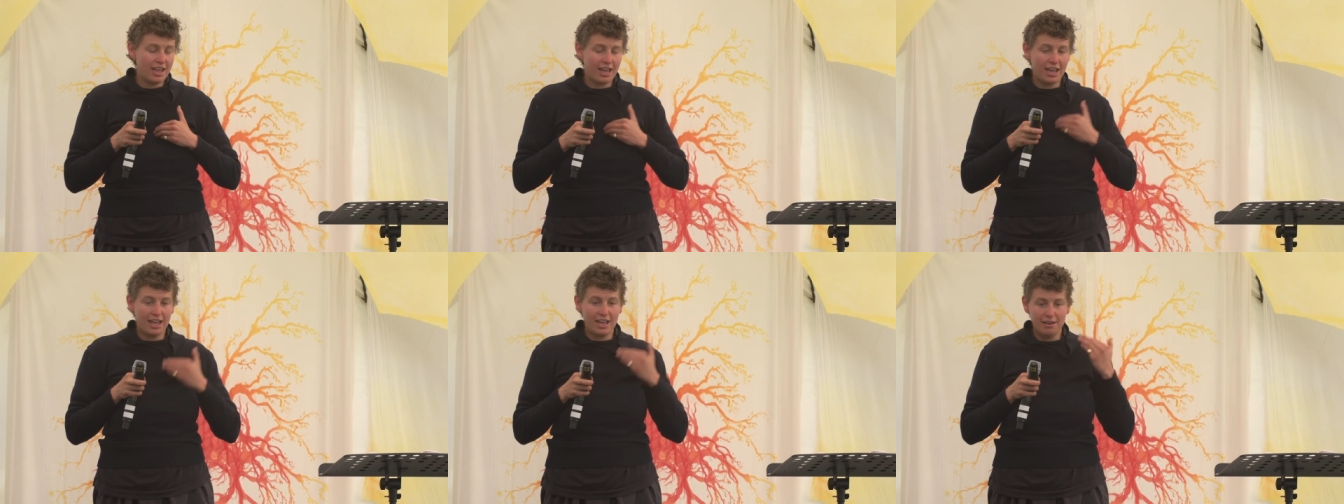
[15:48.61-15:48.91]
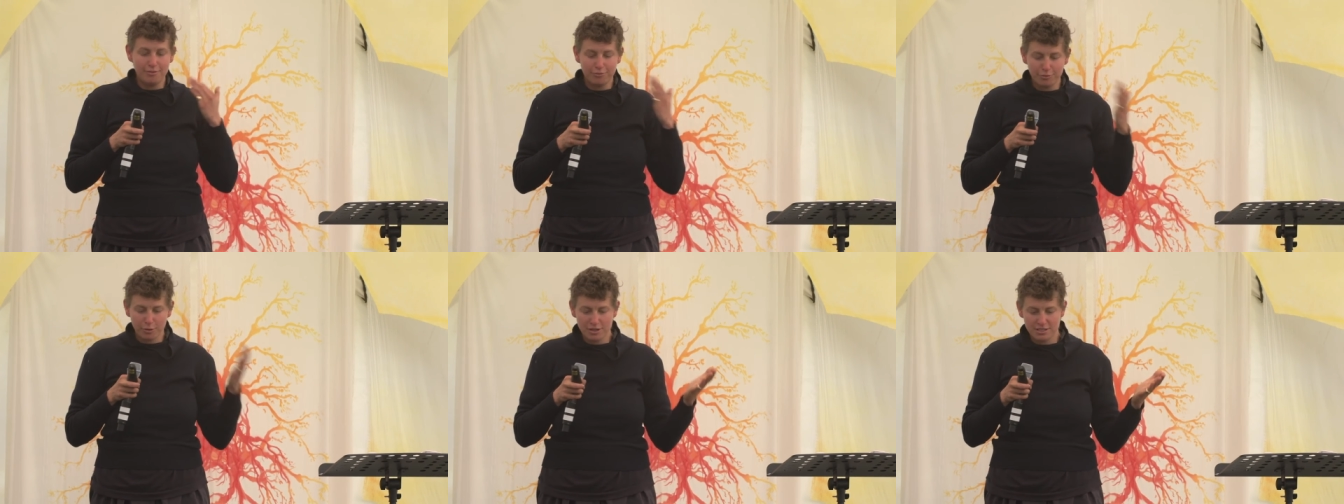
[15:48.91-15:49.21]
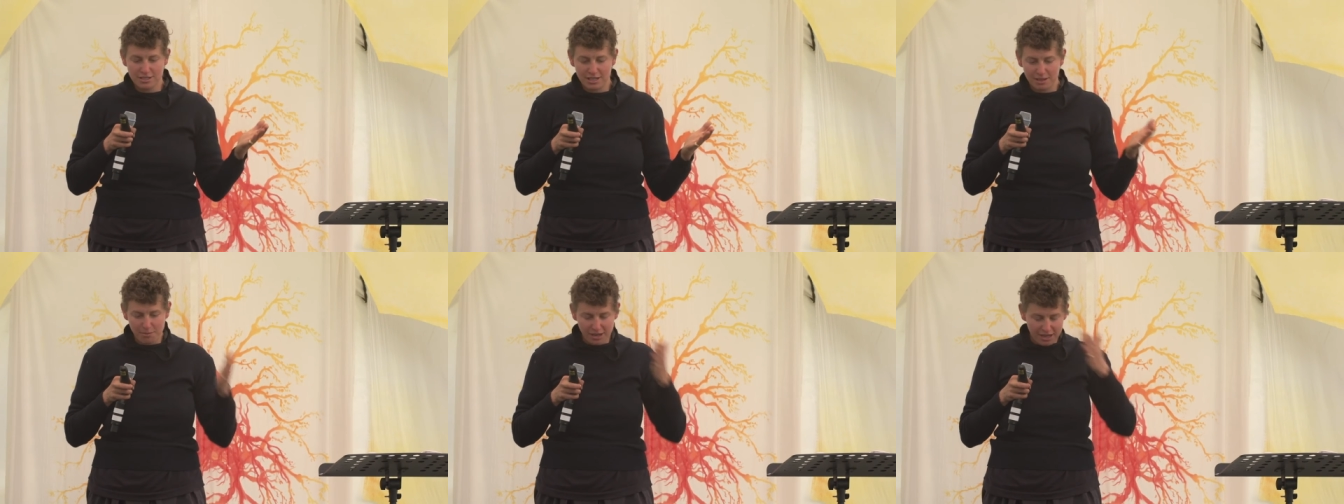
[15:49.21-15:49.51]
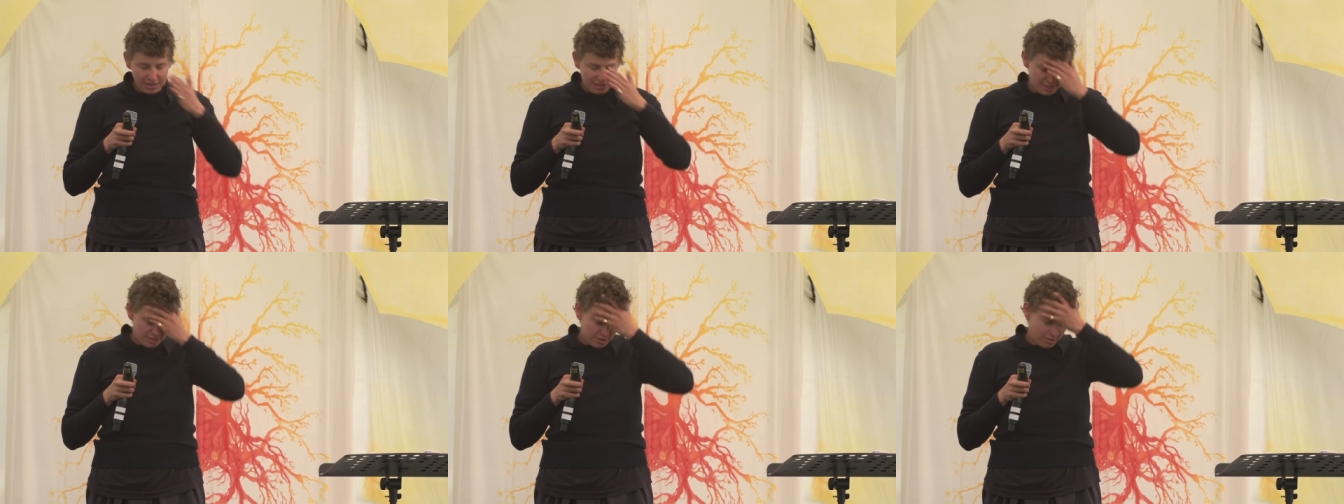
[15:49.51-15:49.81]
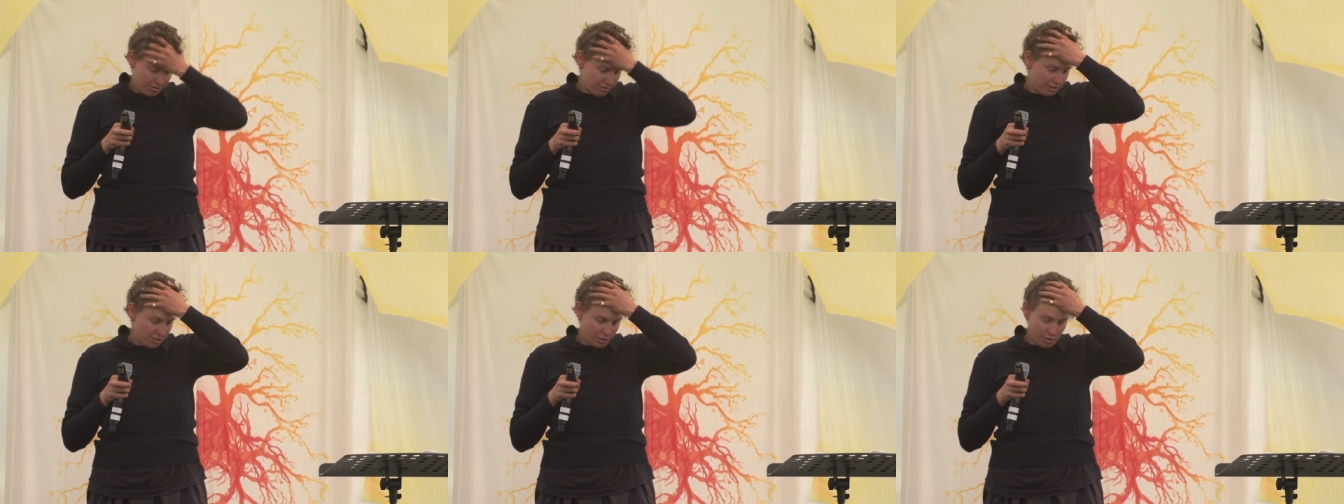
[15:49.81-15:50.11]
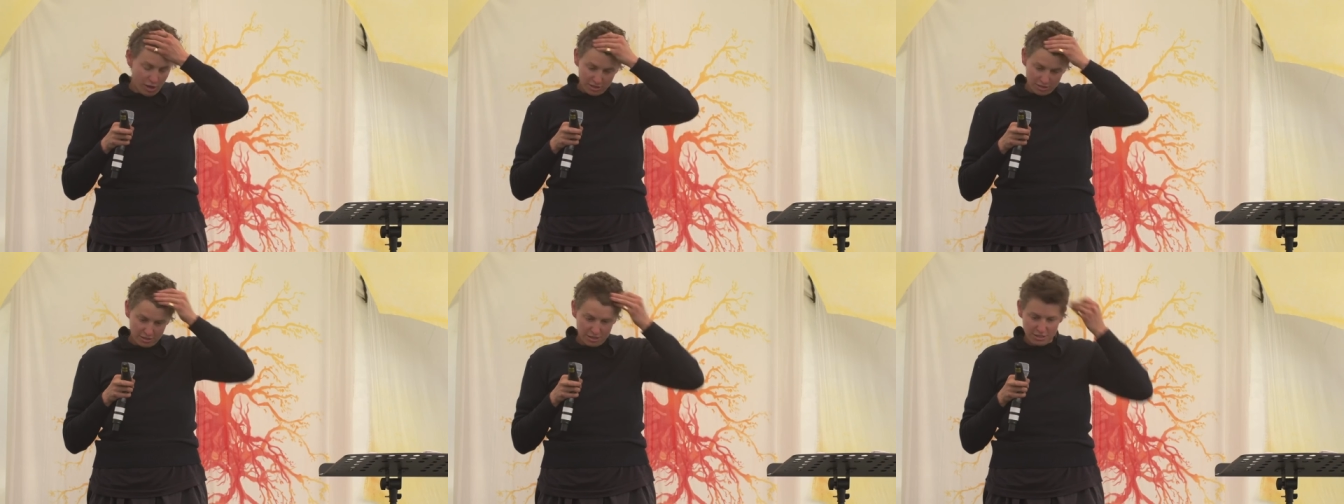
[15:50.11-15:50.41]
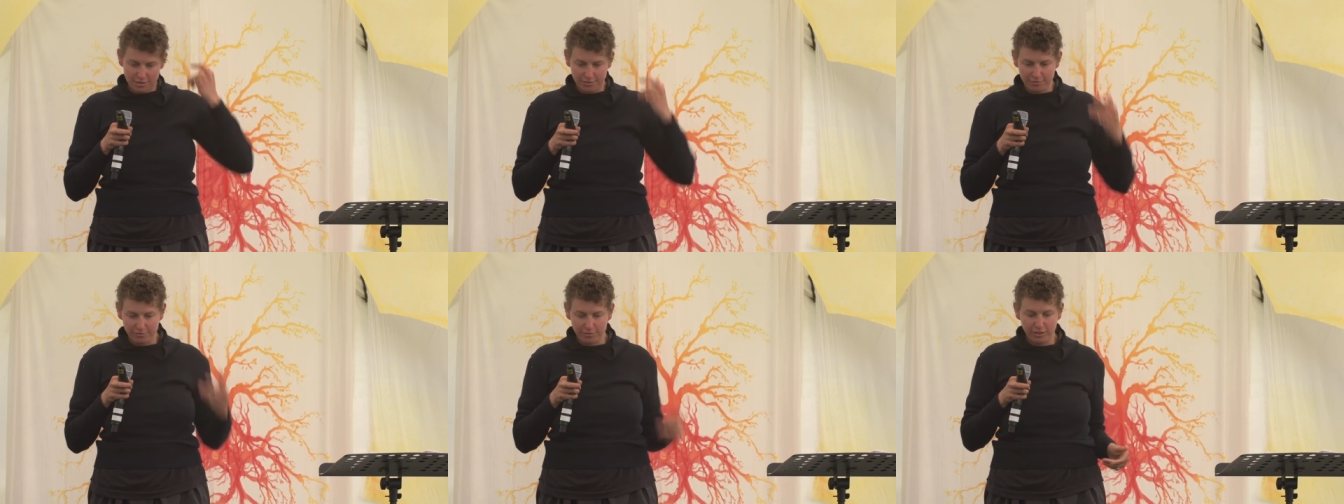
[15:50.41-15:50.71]
and forcing me to do all
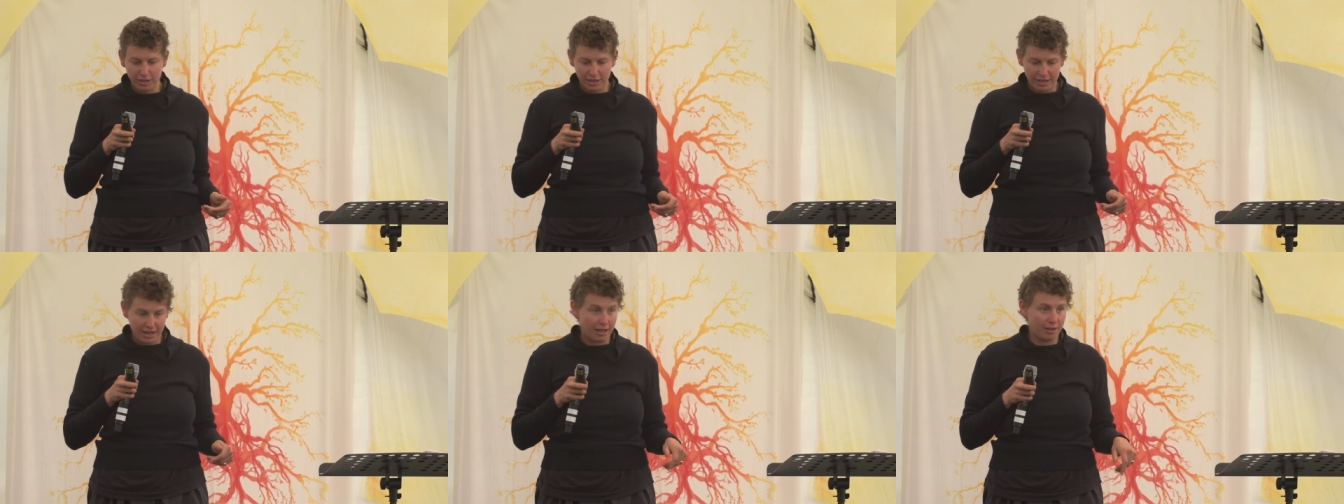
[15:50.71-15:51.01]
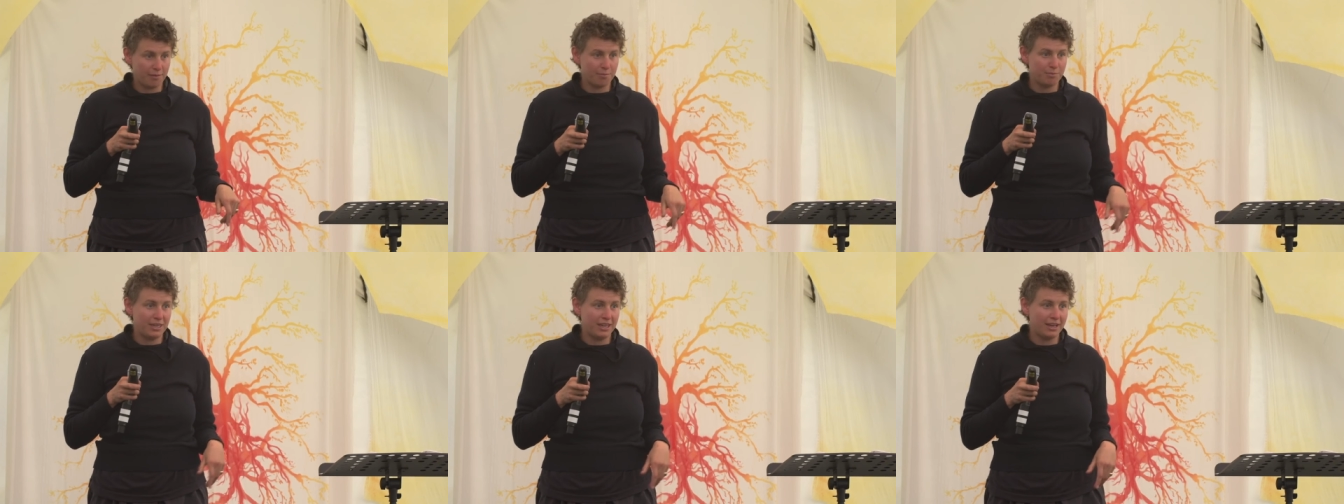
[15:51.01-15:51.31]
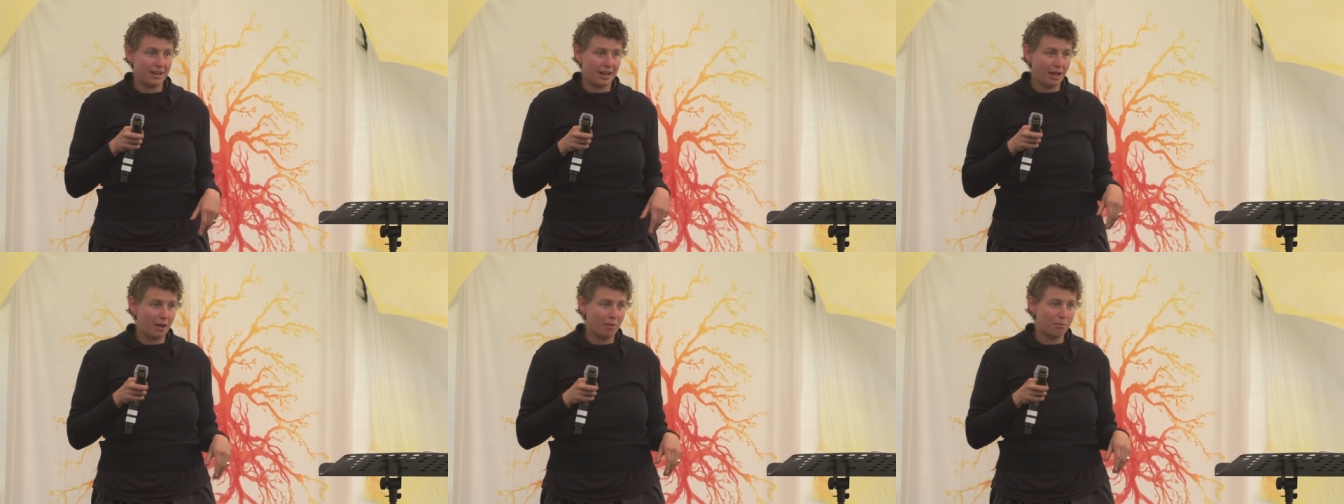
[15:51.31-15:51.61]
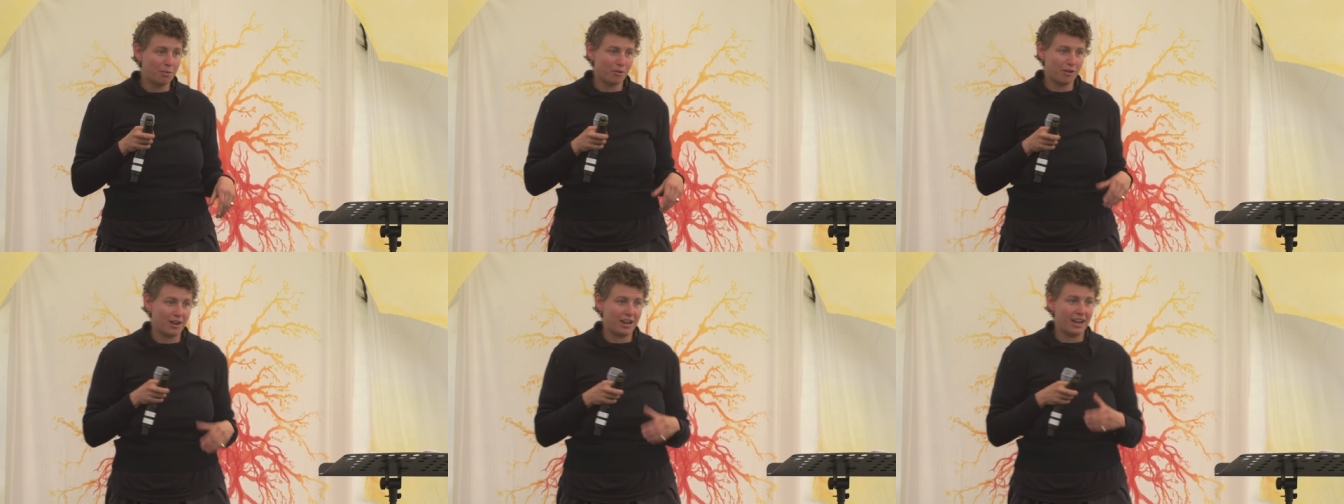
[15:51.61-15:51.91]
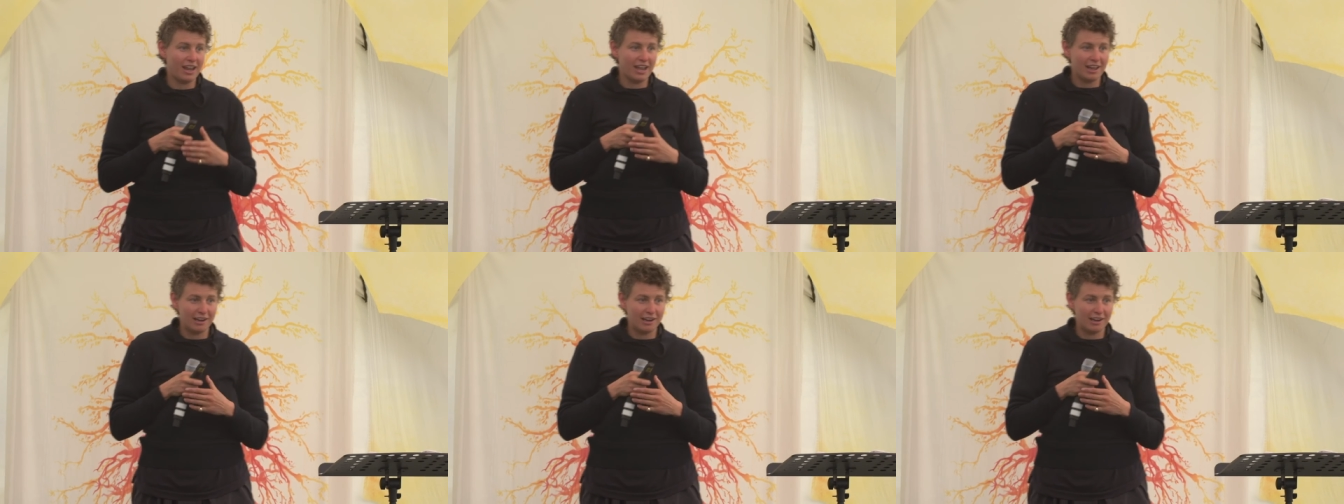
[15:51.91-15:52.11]
sorts of GitHubery